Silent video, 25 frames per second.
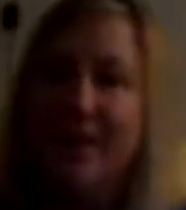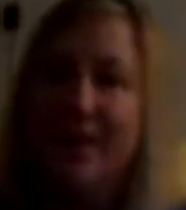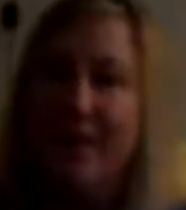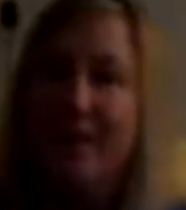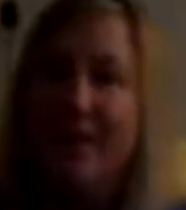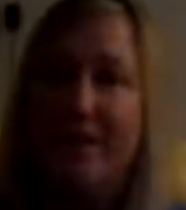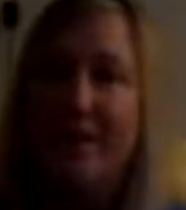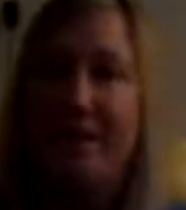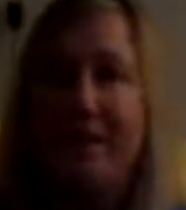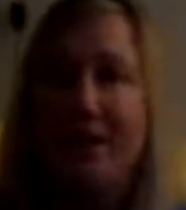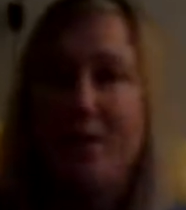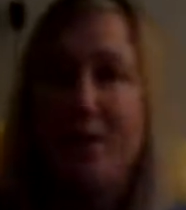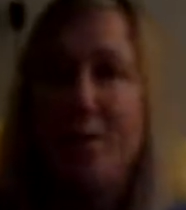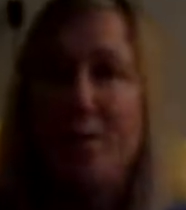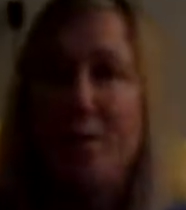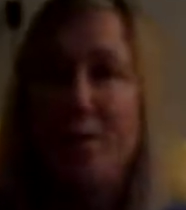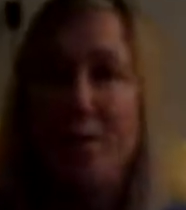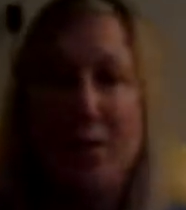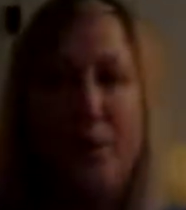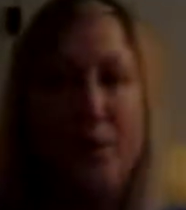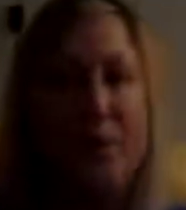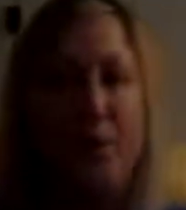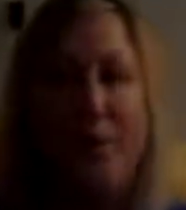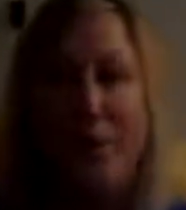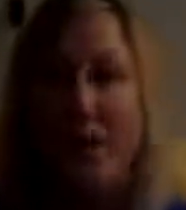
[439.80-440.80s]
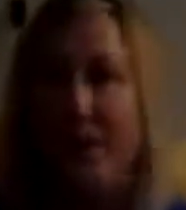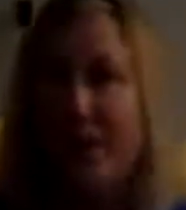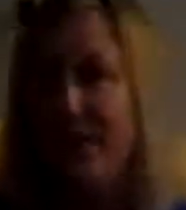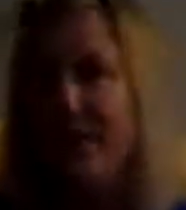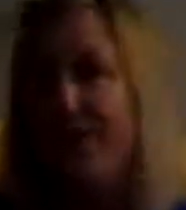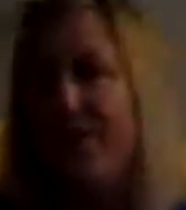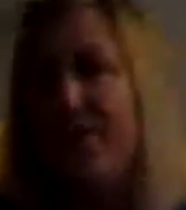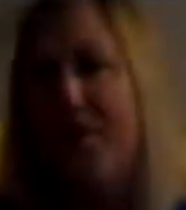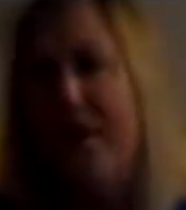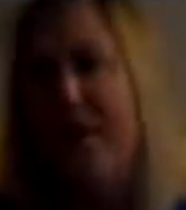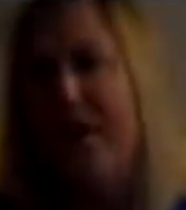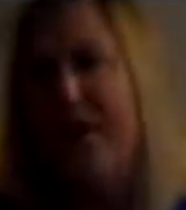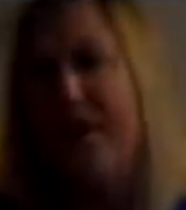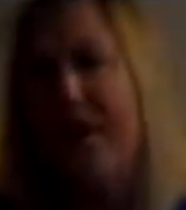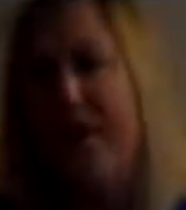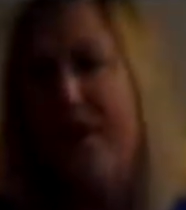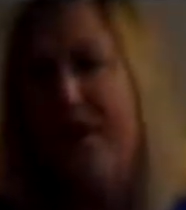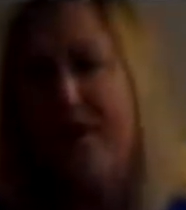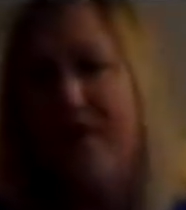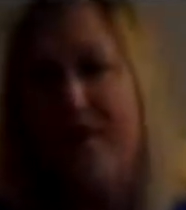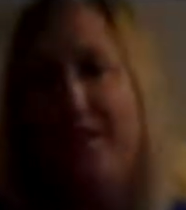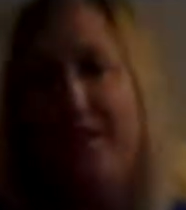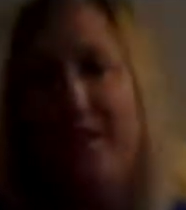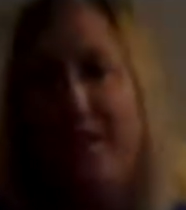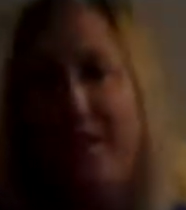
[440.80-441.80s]
you know, be with our
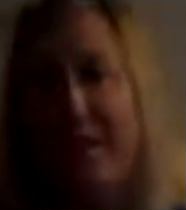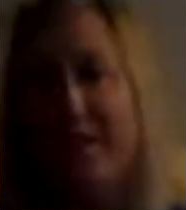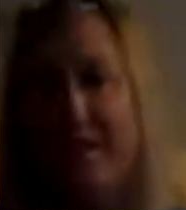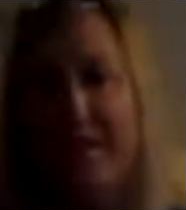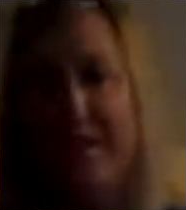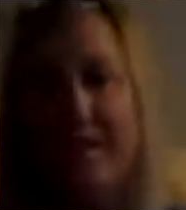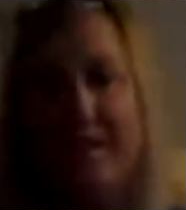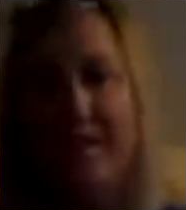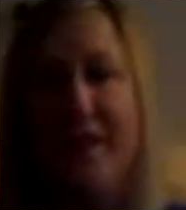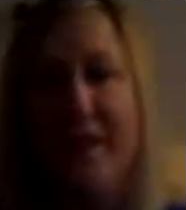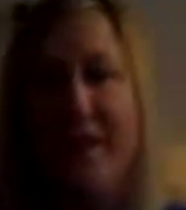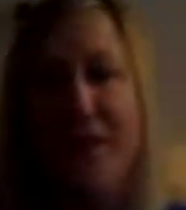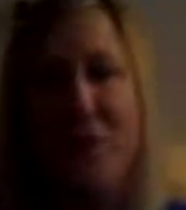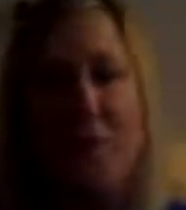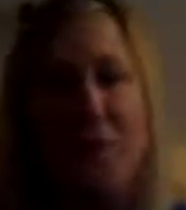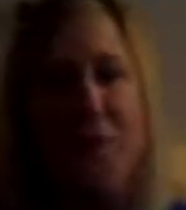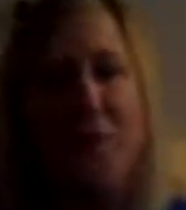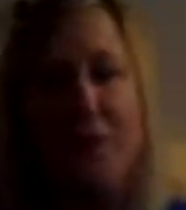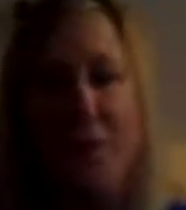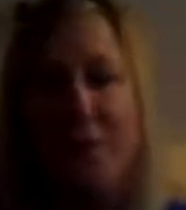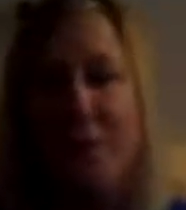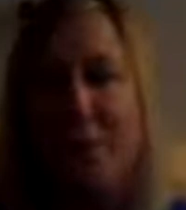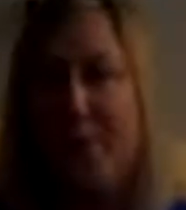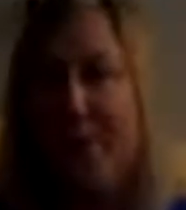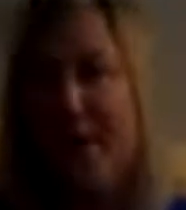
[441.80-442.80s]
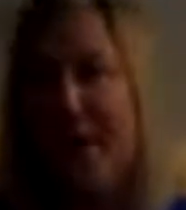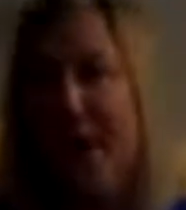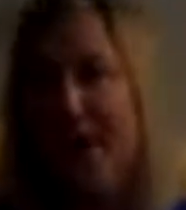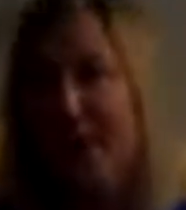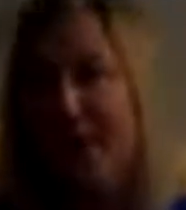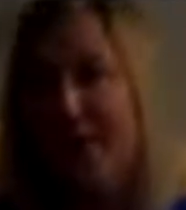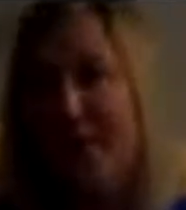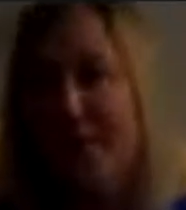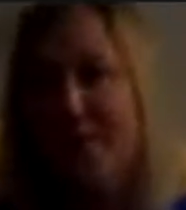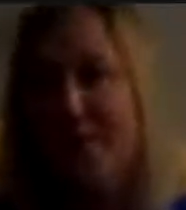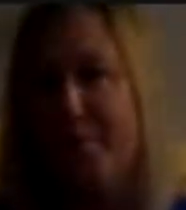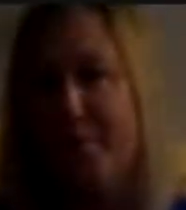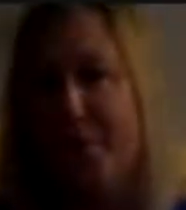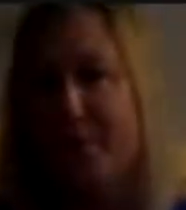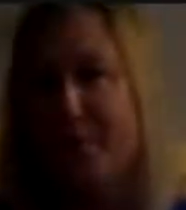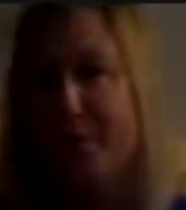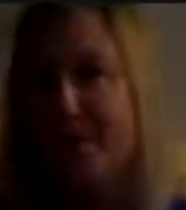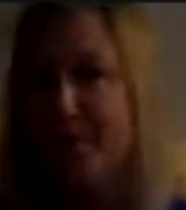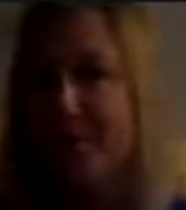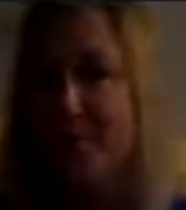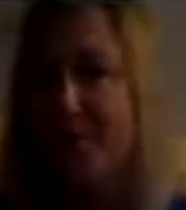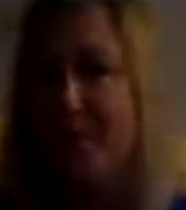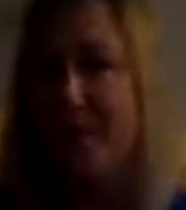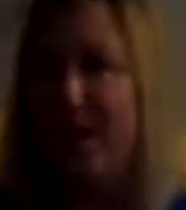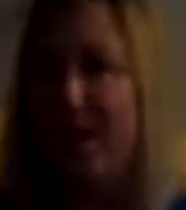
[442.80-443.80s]
friends and help people out as much
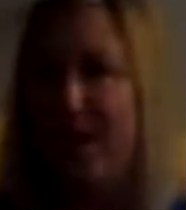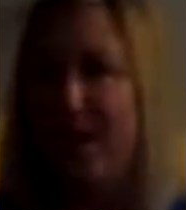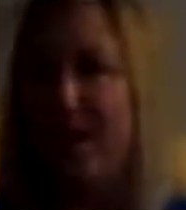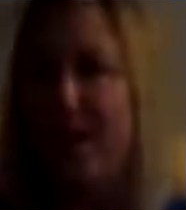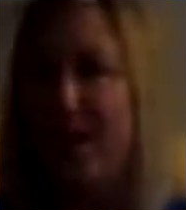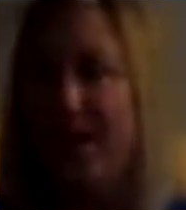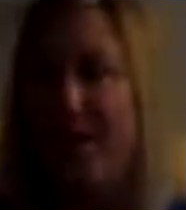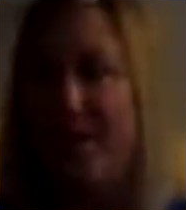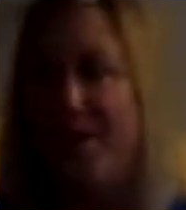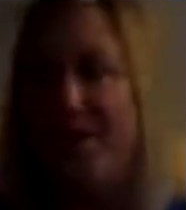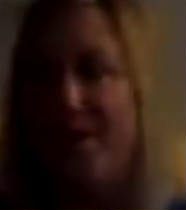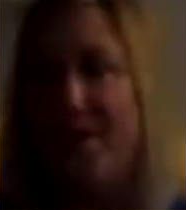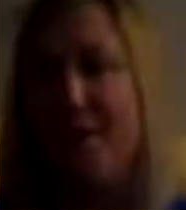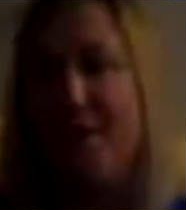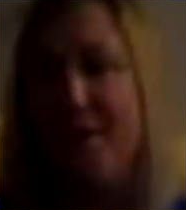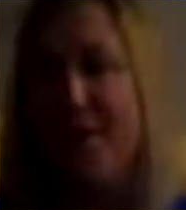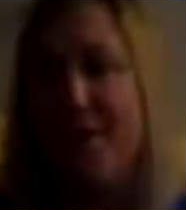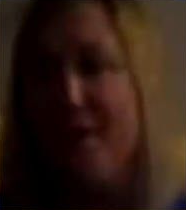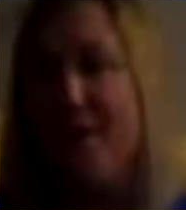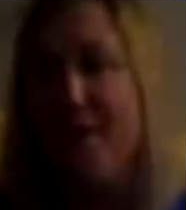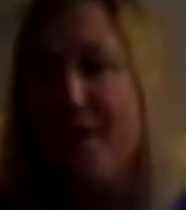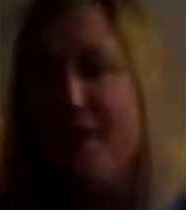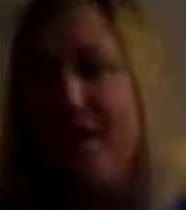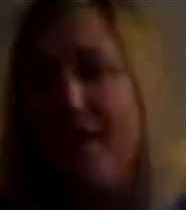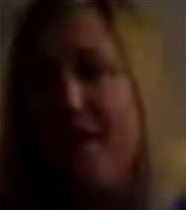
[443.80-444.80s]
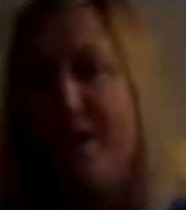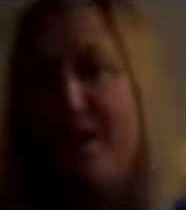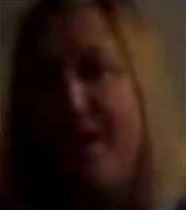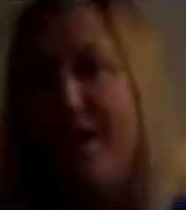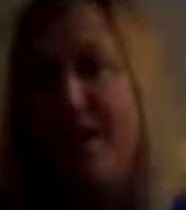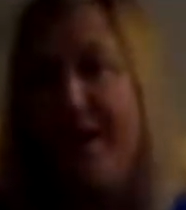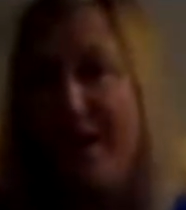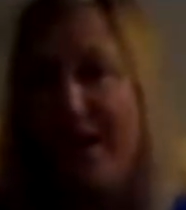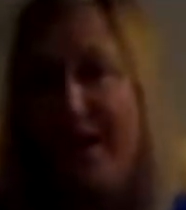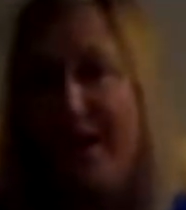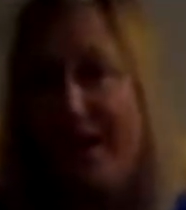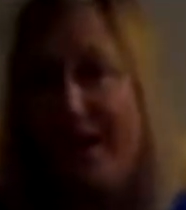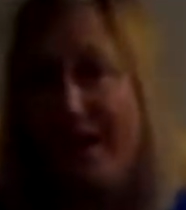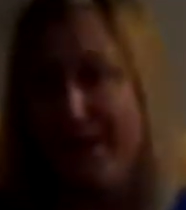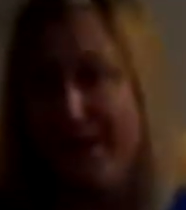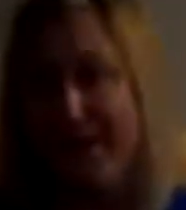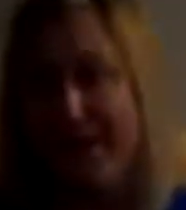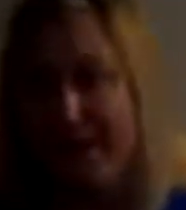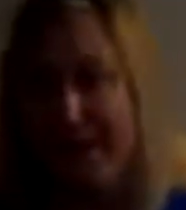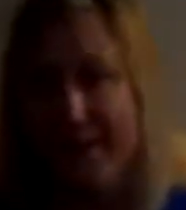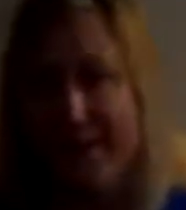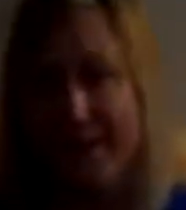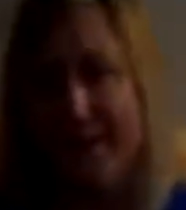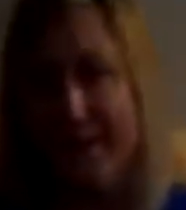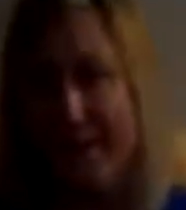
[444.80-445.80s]
as we can. And
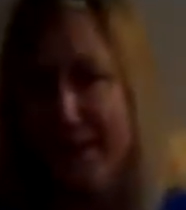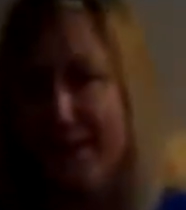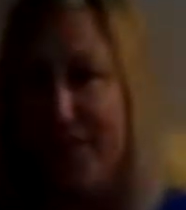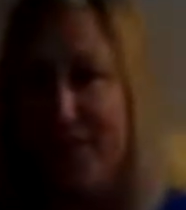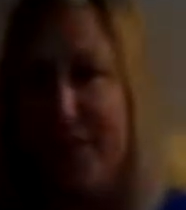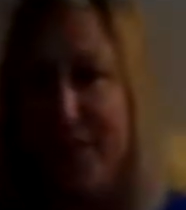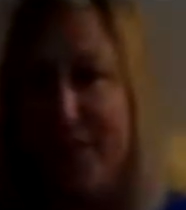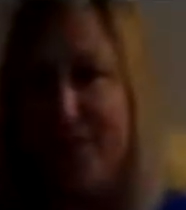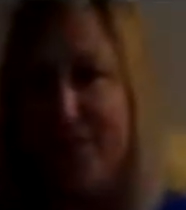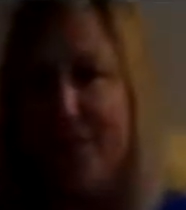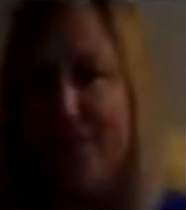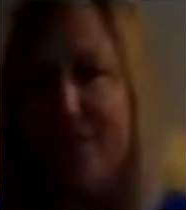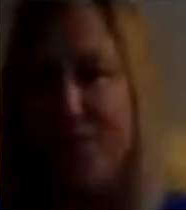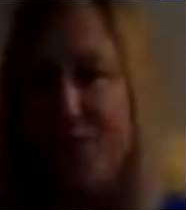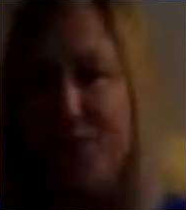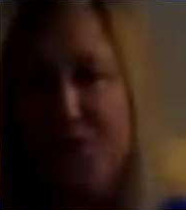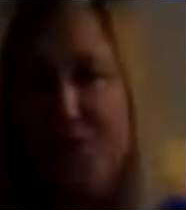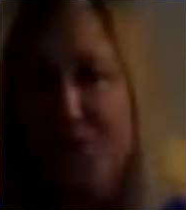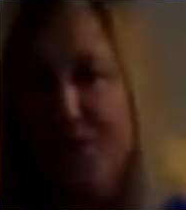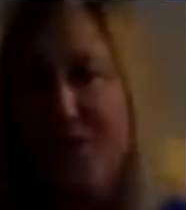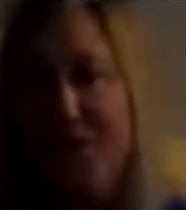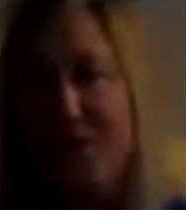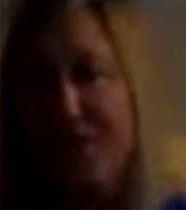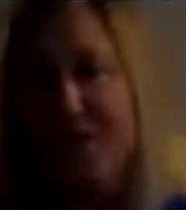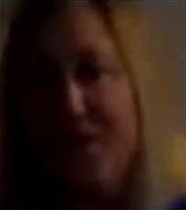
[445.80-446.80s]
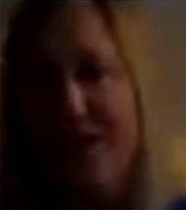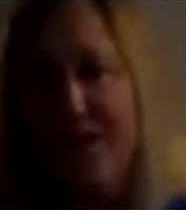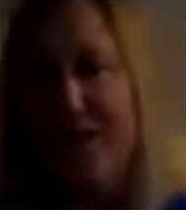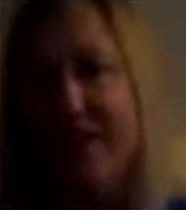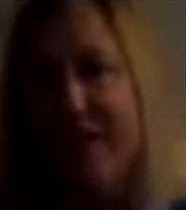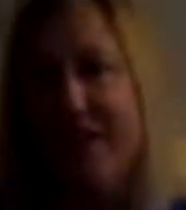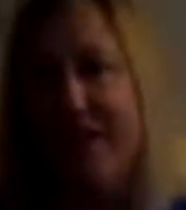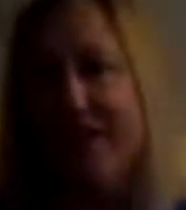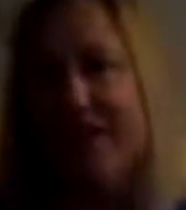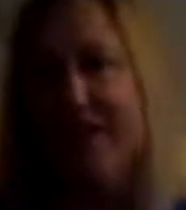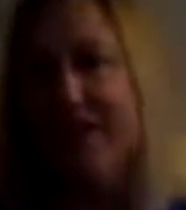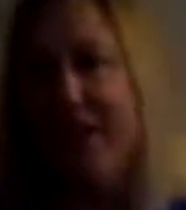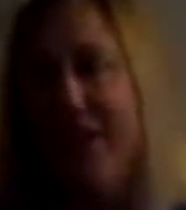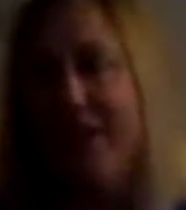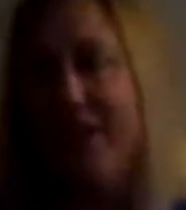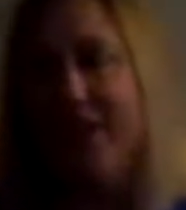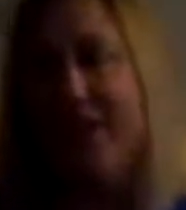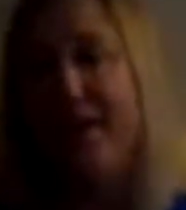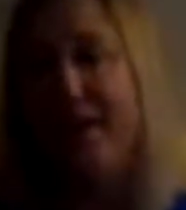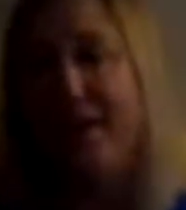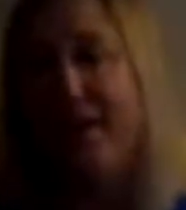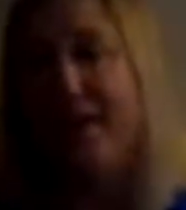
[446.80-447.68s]
it's very foolish and ignorant